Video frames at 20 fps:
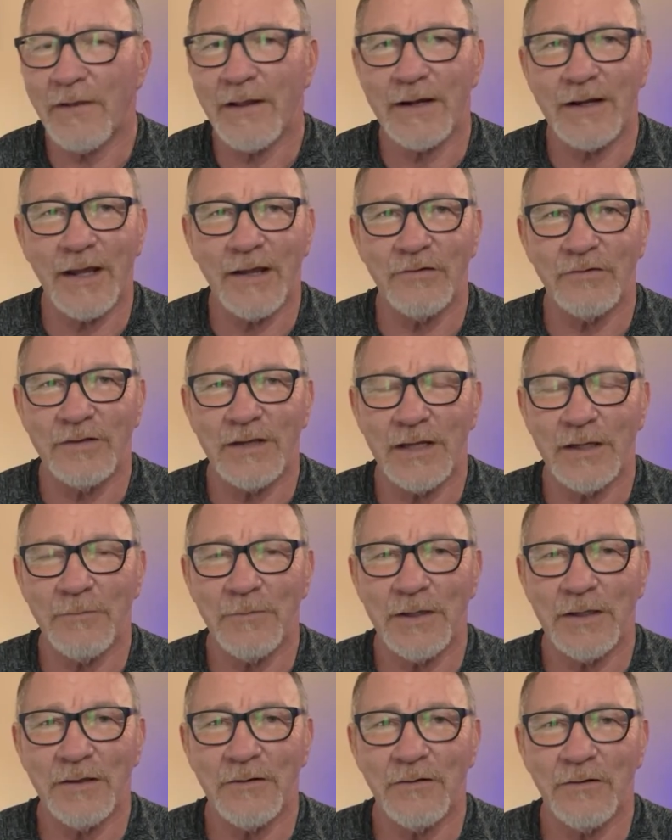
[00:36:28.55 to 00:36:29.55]
that guy's name
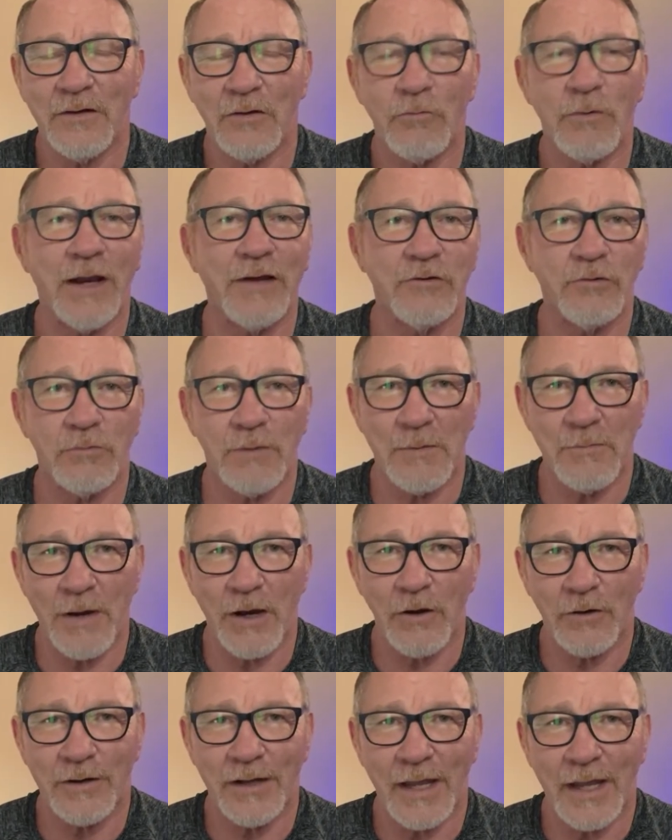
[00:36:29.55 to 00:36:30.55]
the Right to
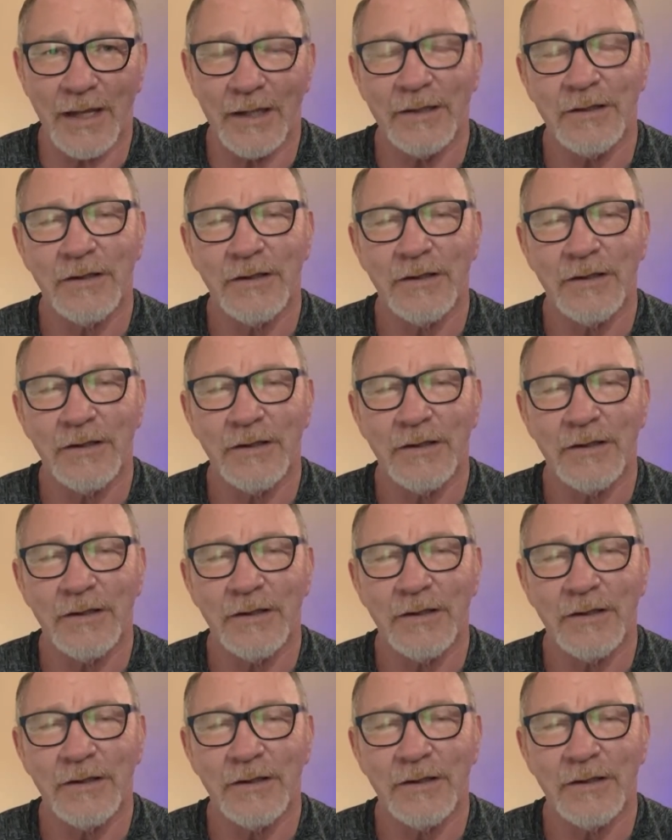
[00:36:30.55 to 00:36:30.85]
Repair guy.